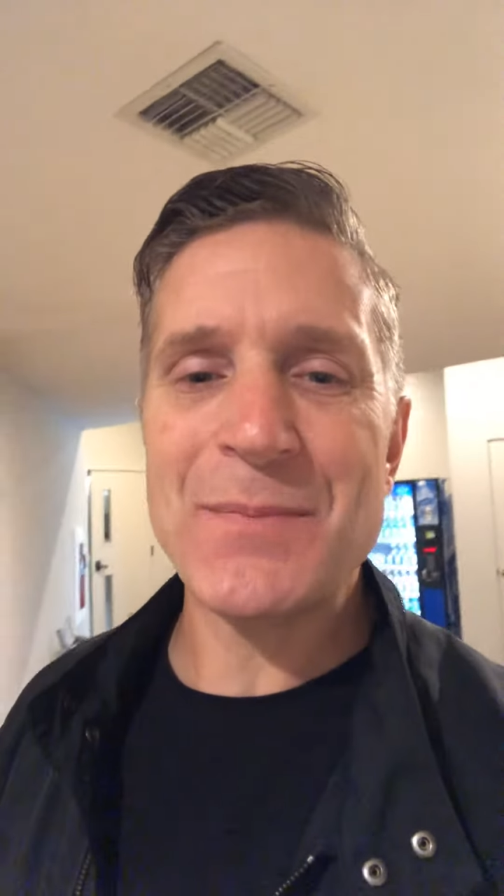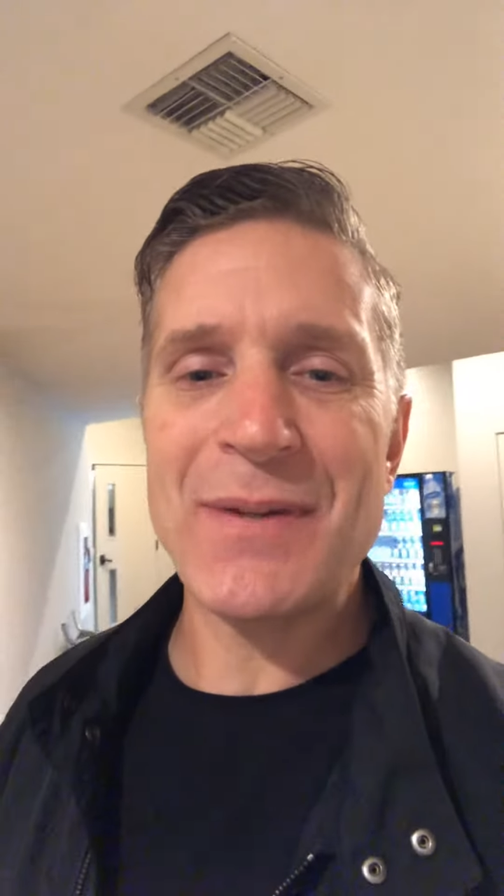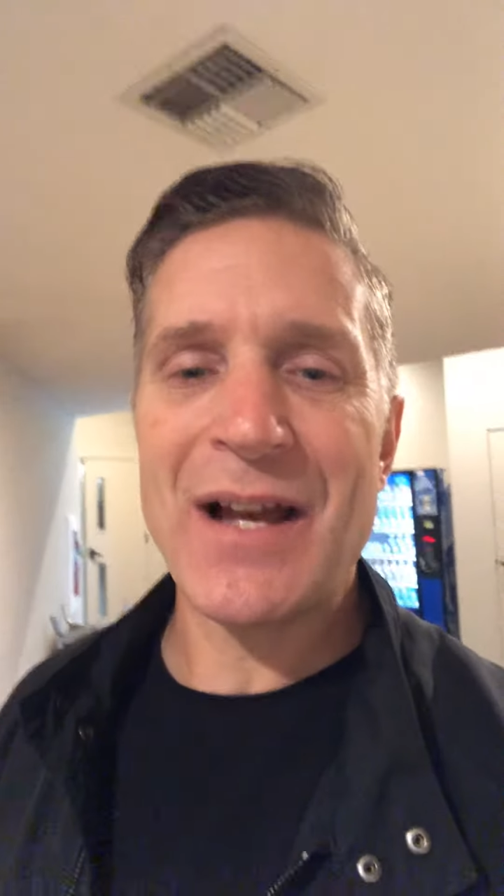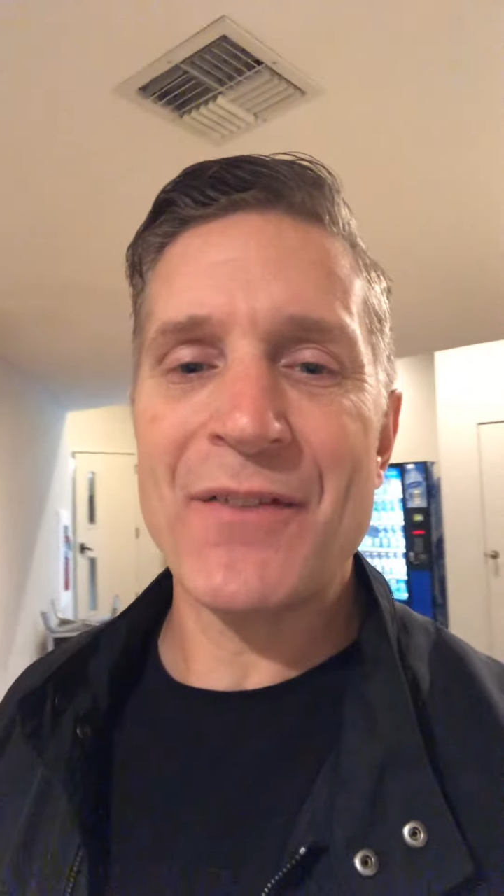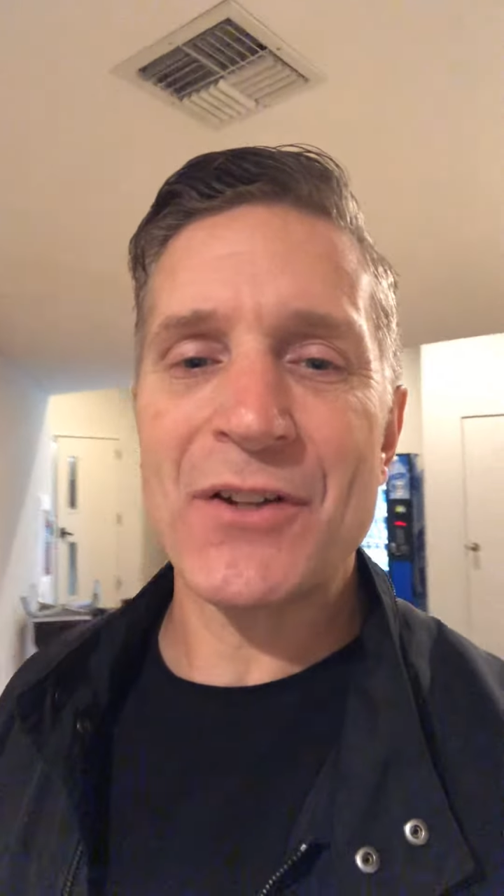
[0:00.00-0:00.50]
to
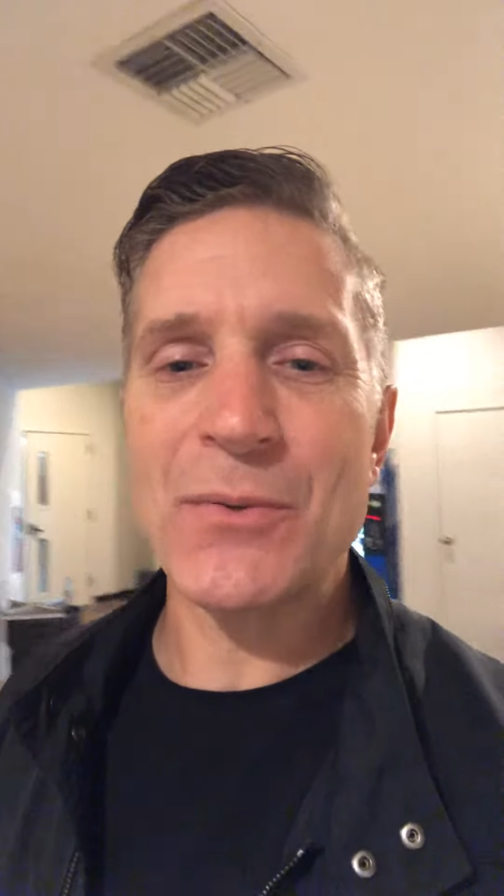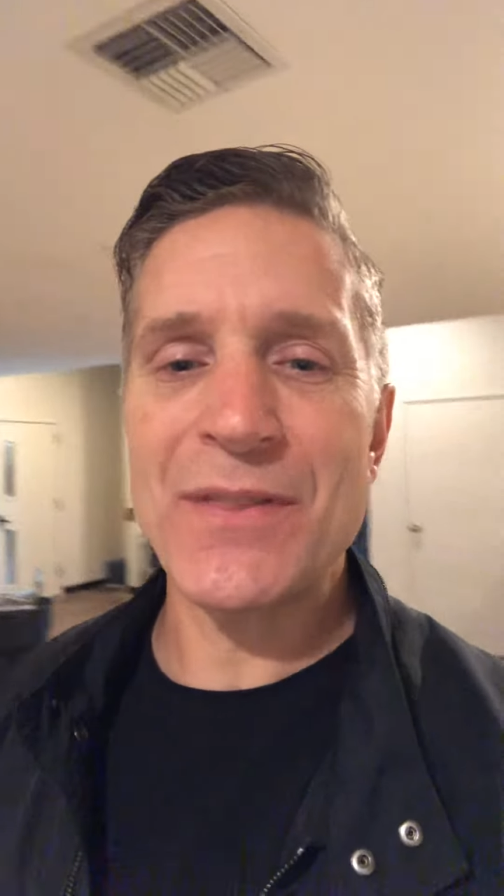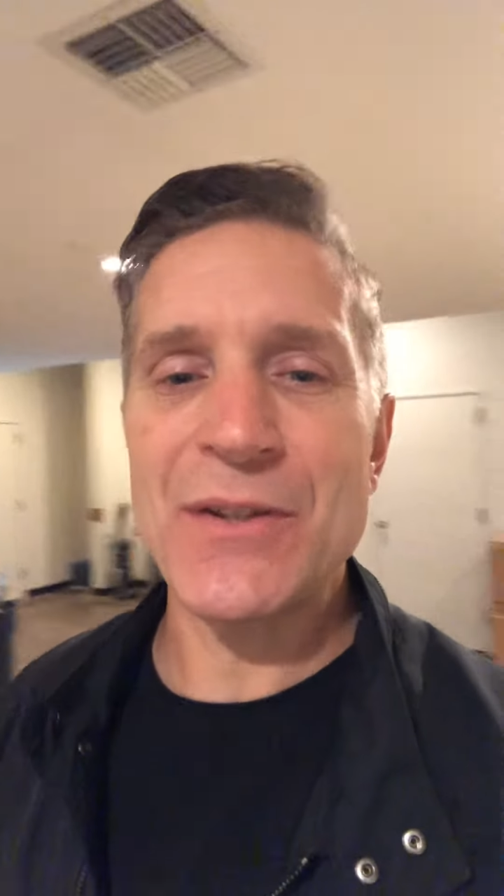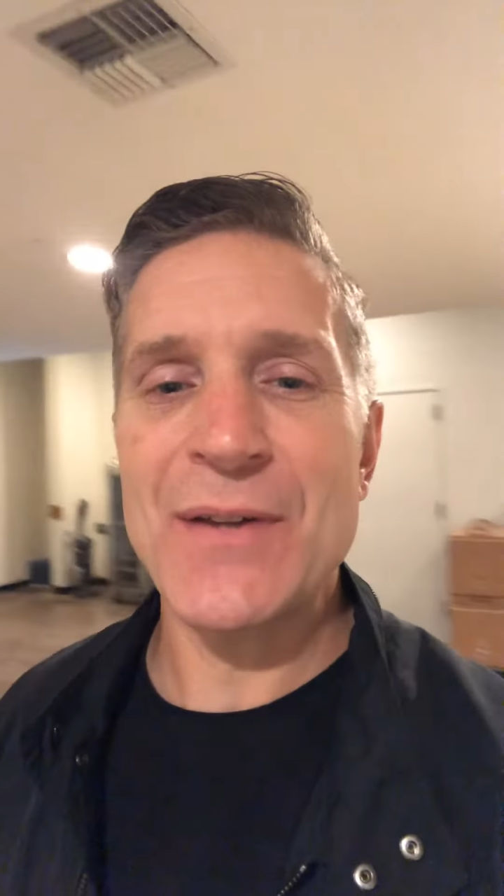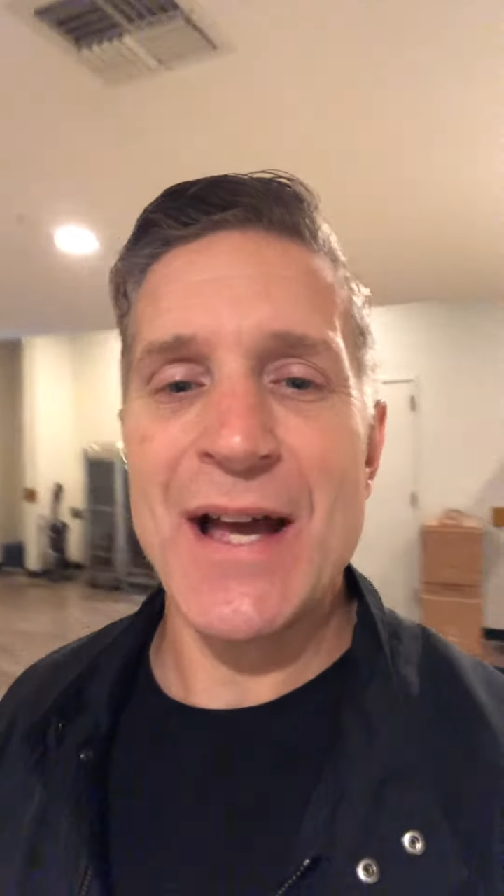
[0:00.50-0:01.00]
be out there
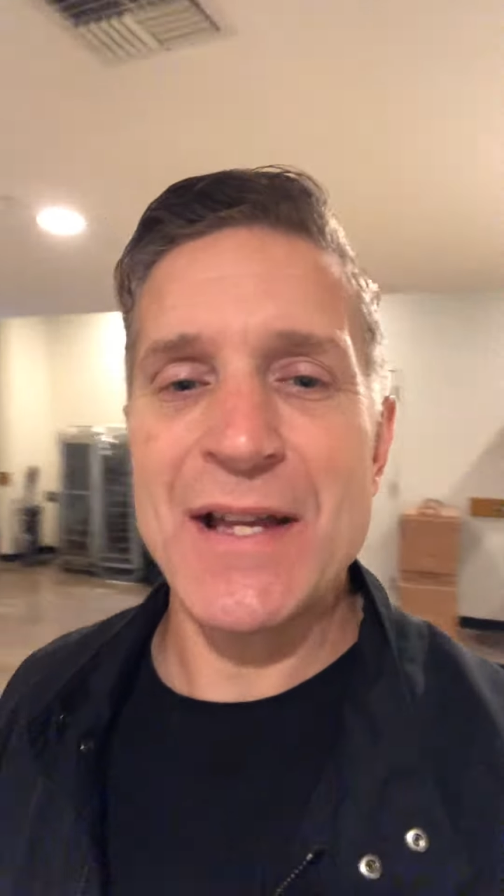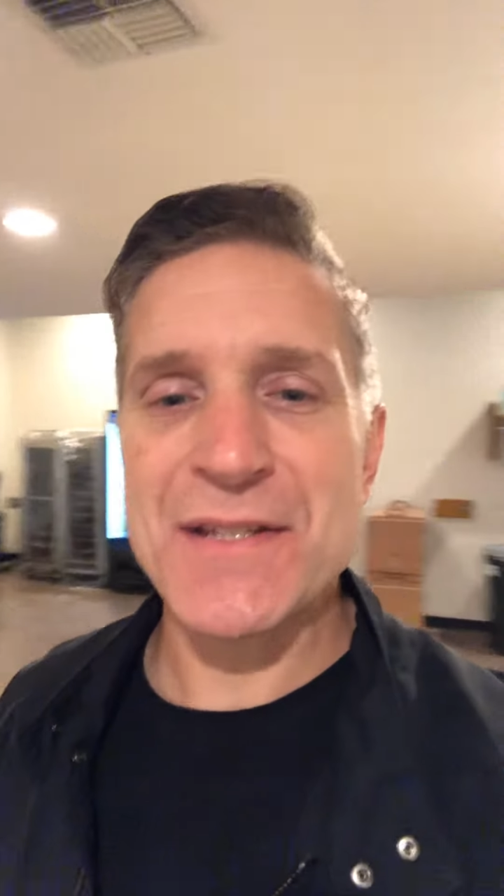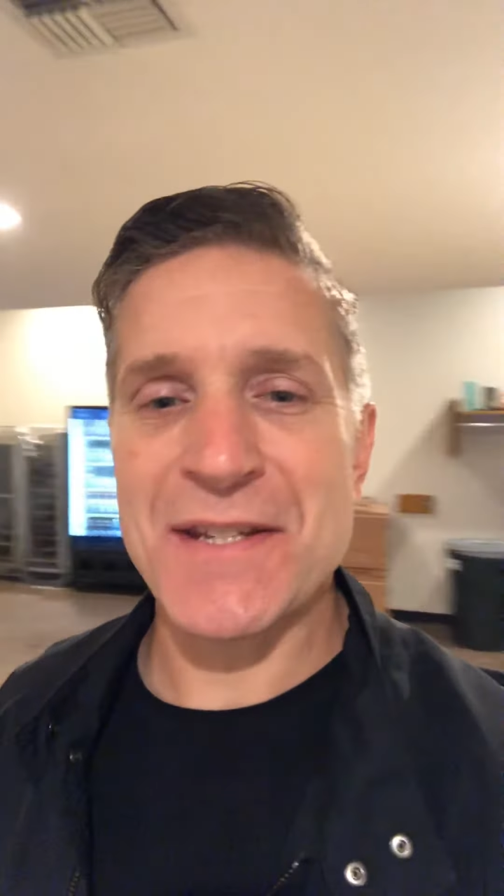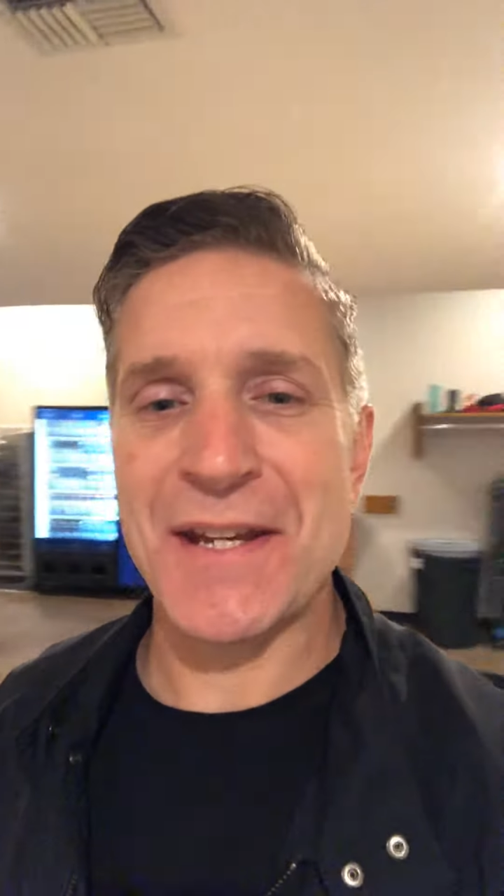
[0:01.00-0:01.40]
with you guys,